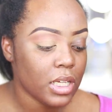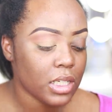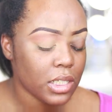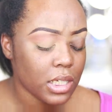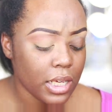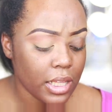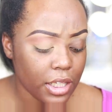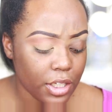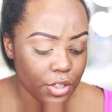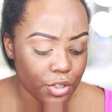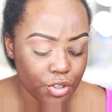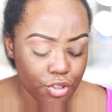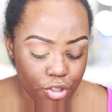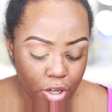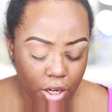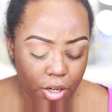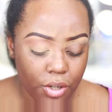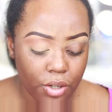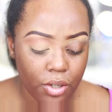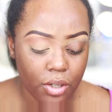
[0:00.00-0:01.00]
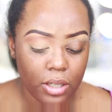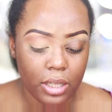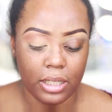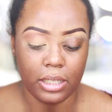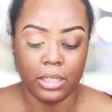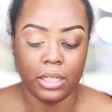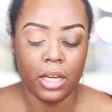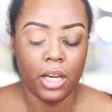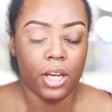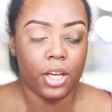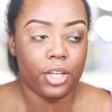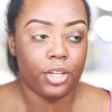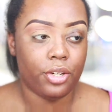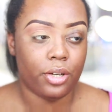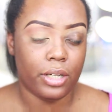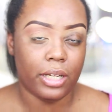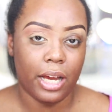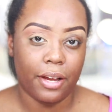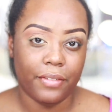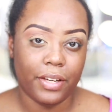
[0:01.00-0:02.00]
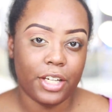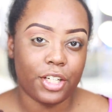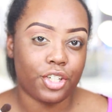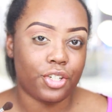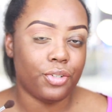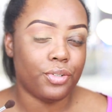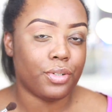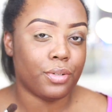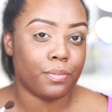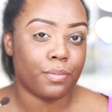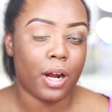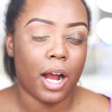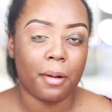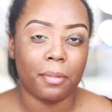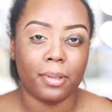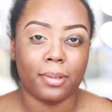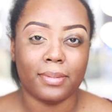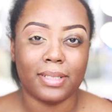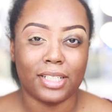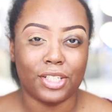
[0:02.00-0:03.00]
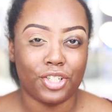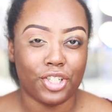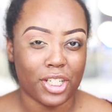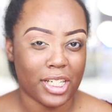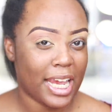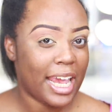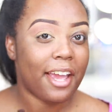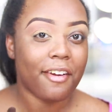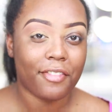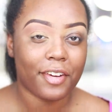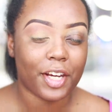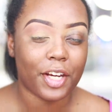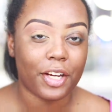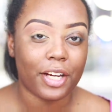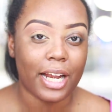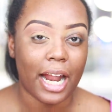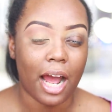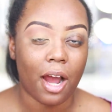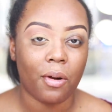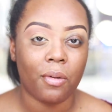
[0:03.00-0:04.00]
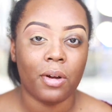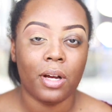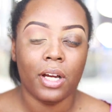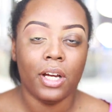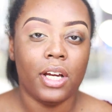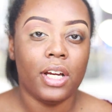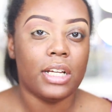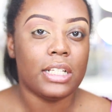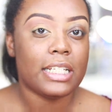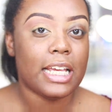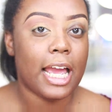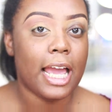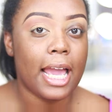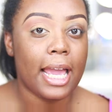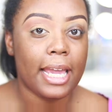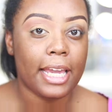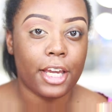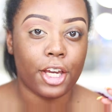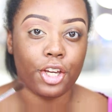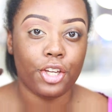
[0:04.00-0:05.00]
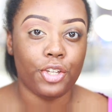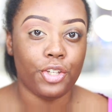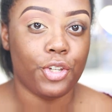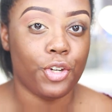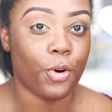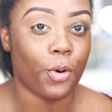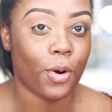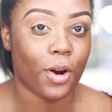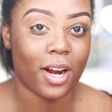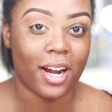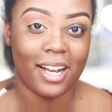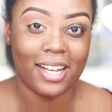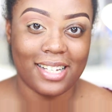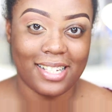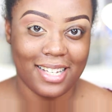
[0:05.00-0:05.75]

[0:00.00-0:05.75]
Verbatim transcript: say that you struggle and, you know, you have issues and problems and you just can't figure it out. Take your